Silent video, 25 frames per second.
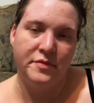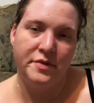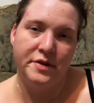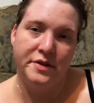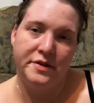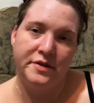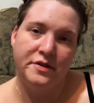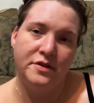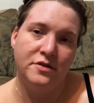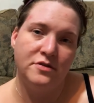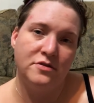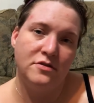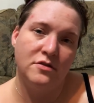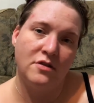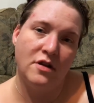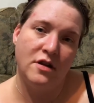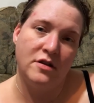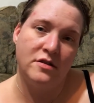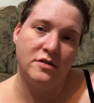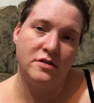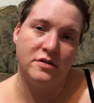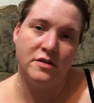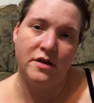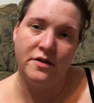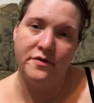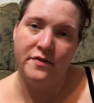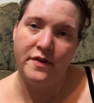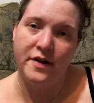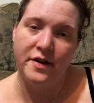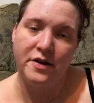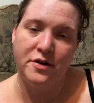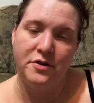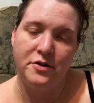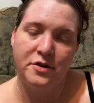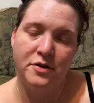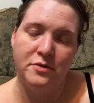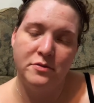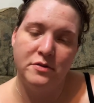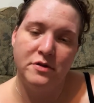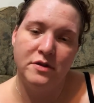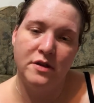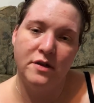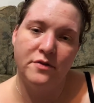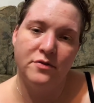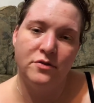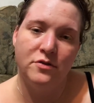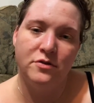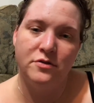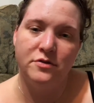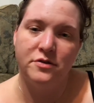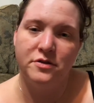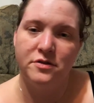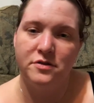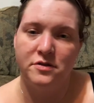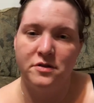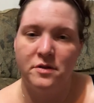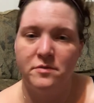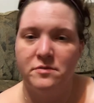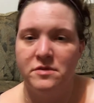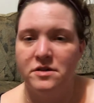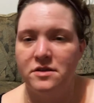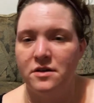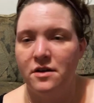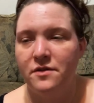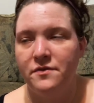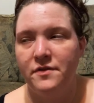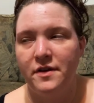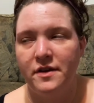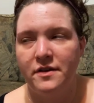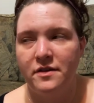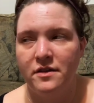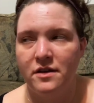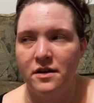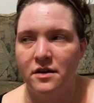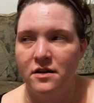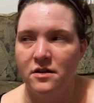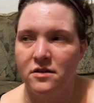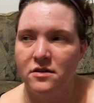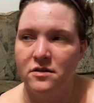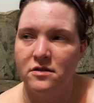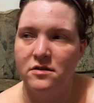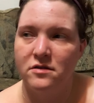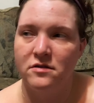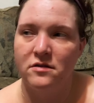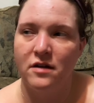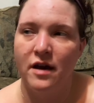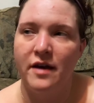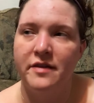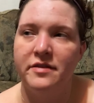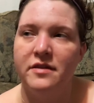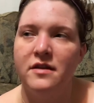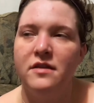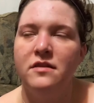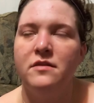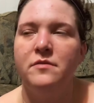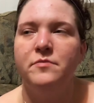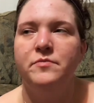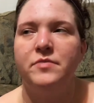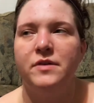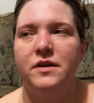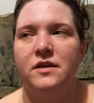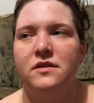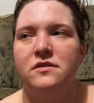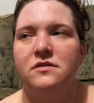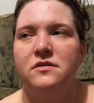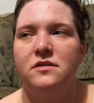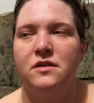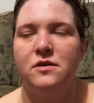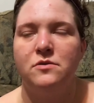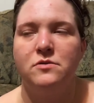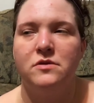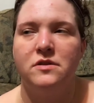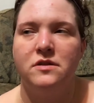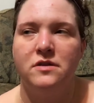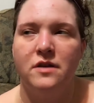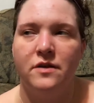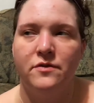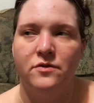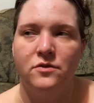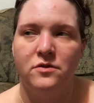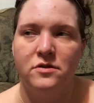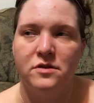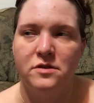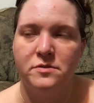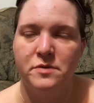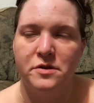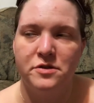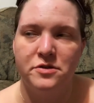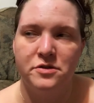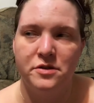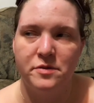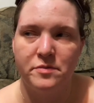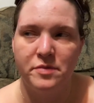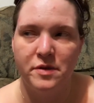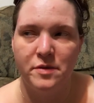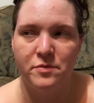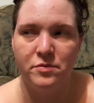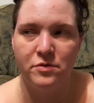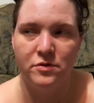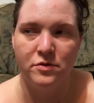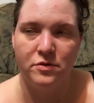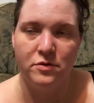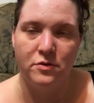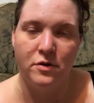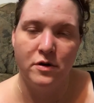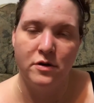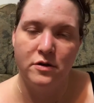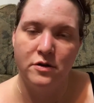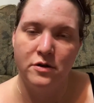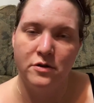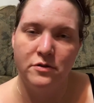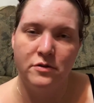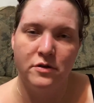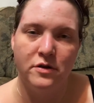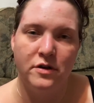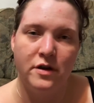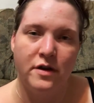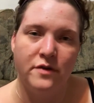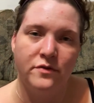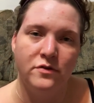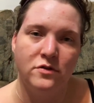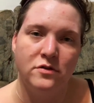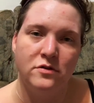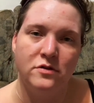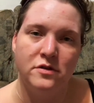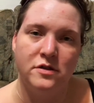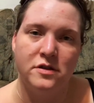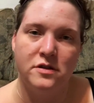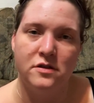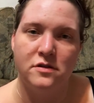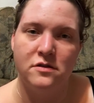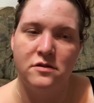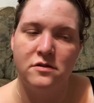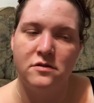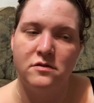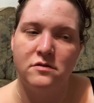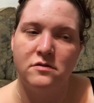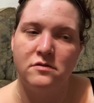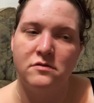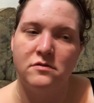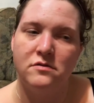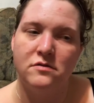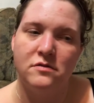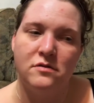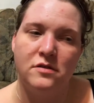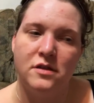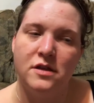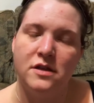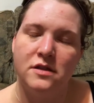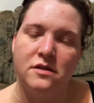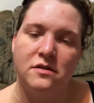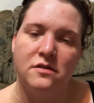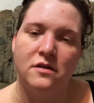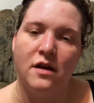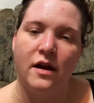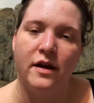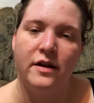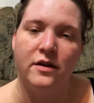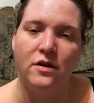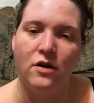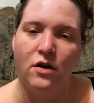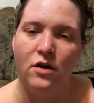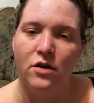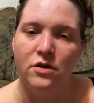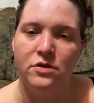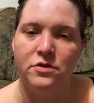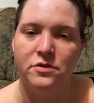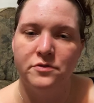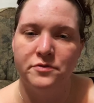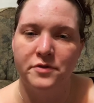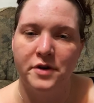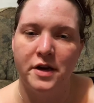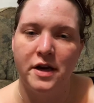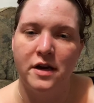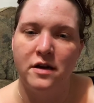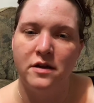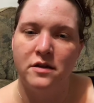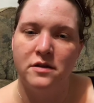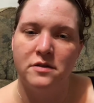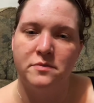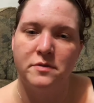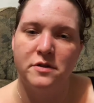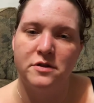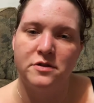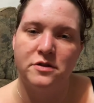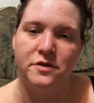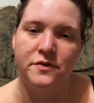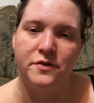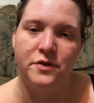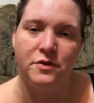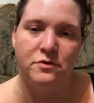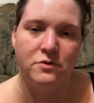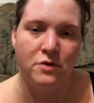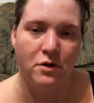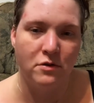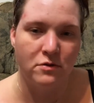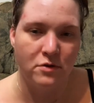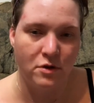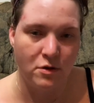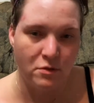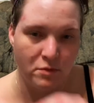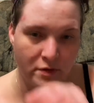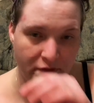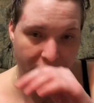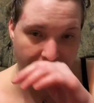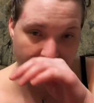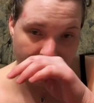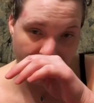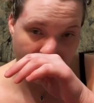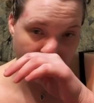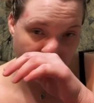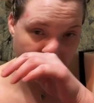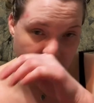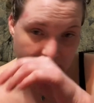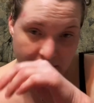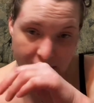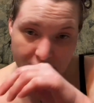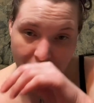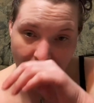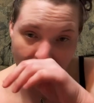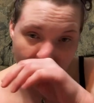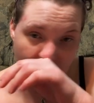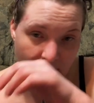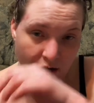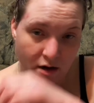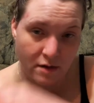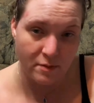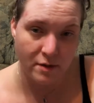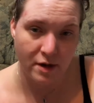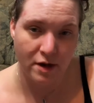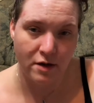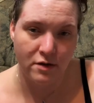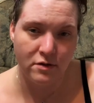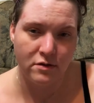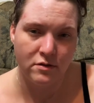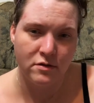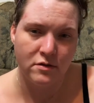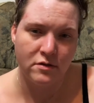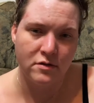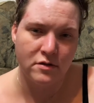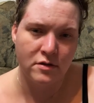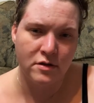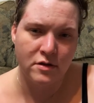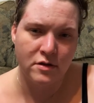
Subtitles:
But there's a lot of stuff I agree with Neville. There's some stuff I think the biggest thing with Neville, especially people who are new to Neville, is he's kind of hard to read, especially if you don't know what the hell he's talking about.